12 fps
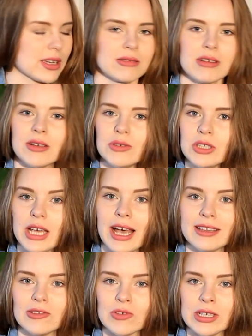around
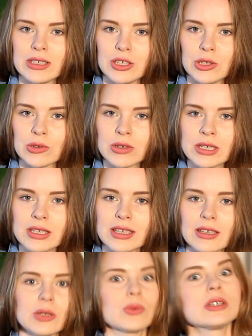100 euros,
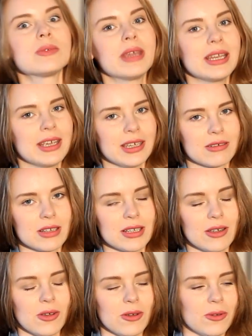and it was many years
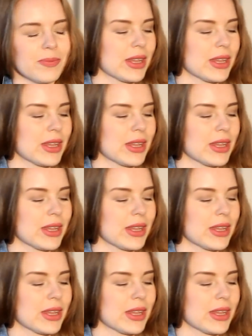ago.